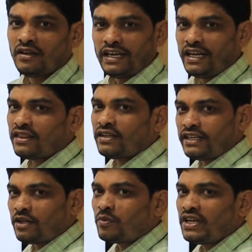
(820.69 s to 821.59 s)
Here the
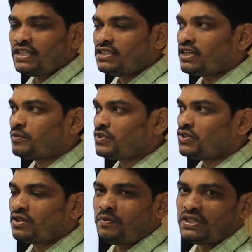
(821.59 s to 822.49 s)
term ranging comes
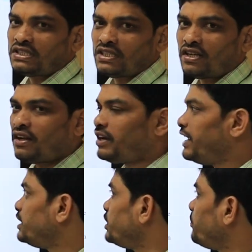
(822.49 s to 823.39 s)
into the picture.
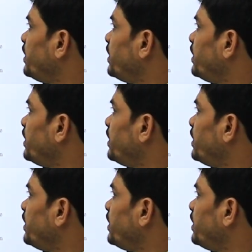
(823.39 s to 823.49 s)
Ranging